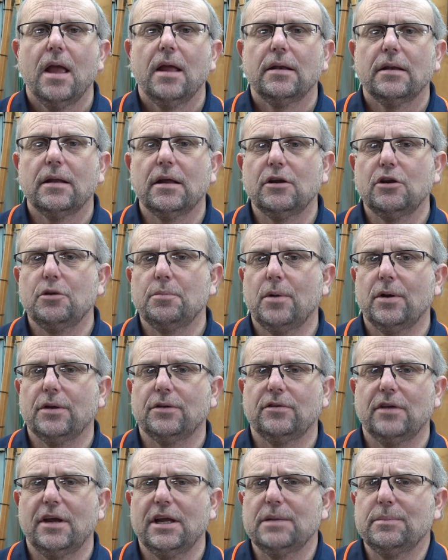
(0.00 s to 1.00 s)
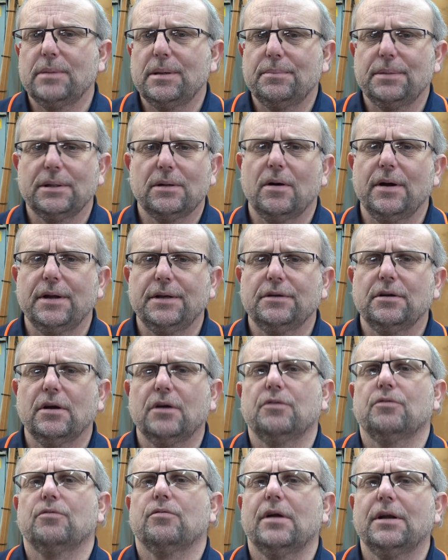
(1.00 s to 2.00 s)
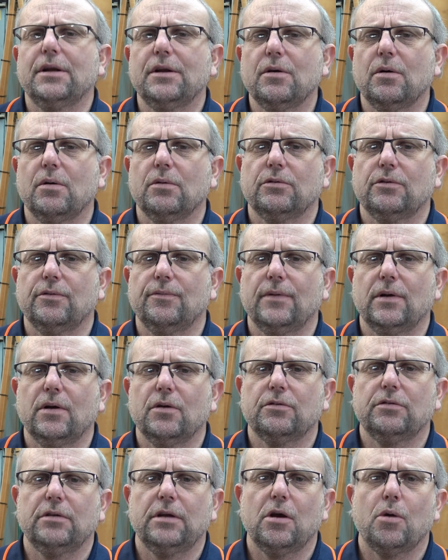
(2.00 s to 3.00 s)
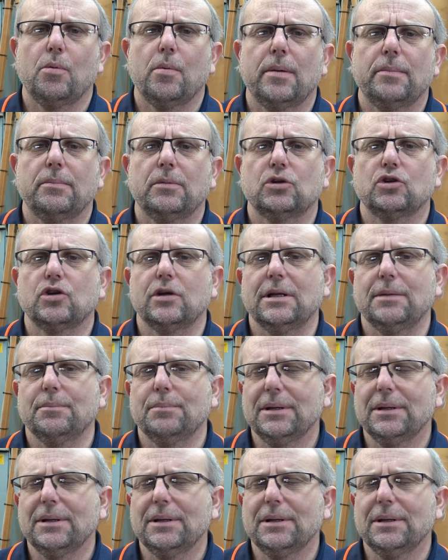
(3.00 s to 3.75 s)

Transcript: Now you might say to me, but I don't run constant velocity on my machine.